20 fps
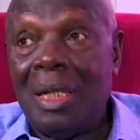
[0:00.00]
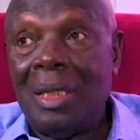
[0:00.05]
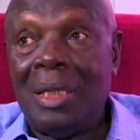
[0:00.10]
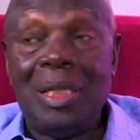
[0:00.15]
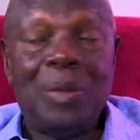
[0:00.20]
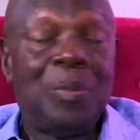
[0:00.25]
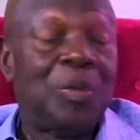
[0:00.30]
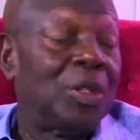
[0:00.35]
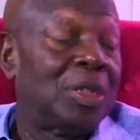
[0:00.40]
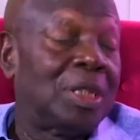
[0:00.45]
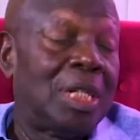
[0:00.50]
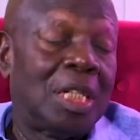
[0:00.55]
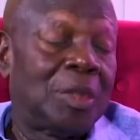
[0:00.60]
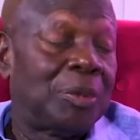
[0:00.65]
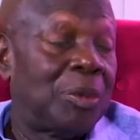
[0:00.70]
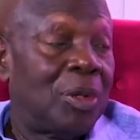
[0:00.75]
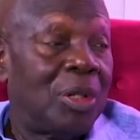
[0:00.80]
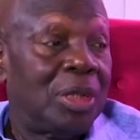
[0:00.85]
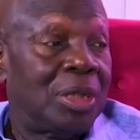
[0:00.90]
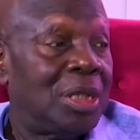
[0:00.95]
deep water
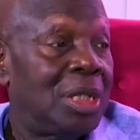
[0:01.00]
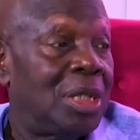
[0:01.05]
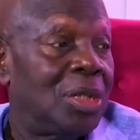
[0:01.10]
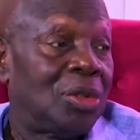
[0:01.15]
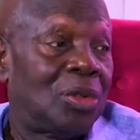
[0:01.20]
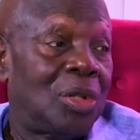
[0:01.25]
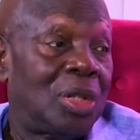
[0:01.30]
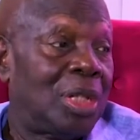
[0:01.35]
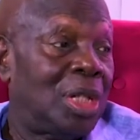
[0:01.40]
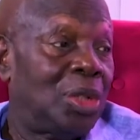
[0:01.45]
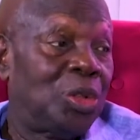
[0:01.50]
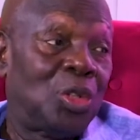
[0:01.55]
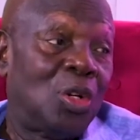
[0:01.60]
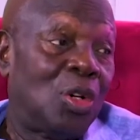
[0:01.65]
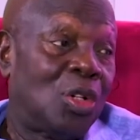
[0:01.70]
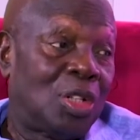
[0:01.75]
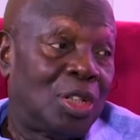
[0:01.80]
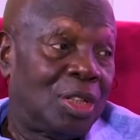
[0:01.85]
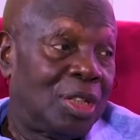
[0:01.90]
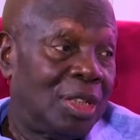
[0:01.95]
exploration is not a
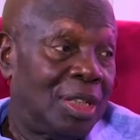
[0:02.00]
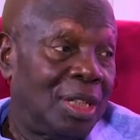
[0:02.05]
joke.